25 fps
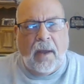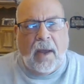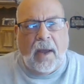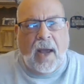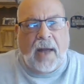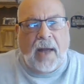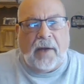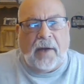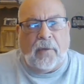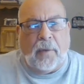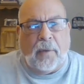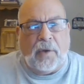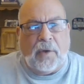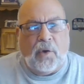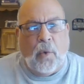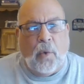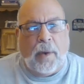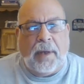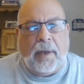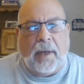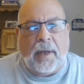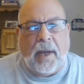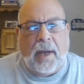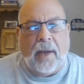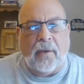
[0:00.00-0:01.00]
And as we
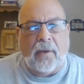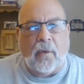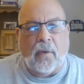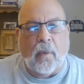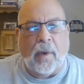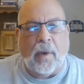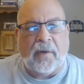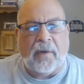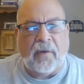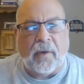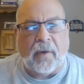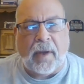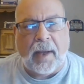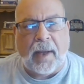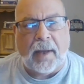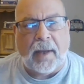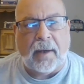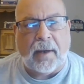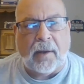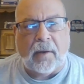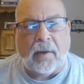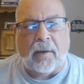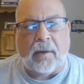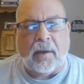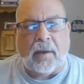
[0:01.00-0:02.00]
join together once
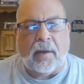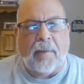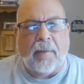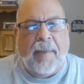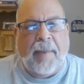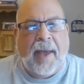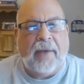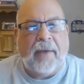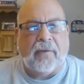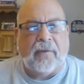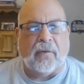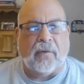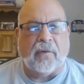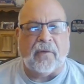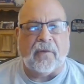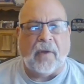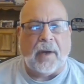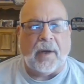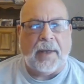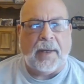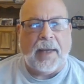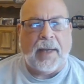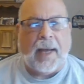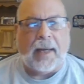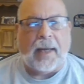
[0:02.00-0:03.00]
again in the pastor study,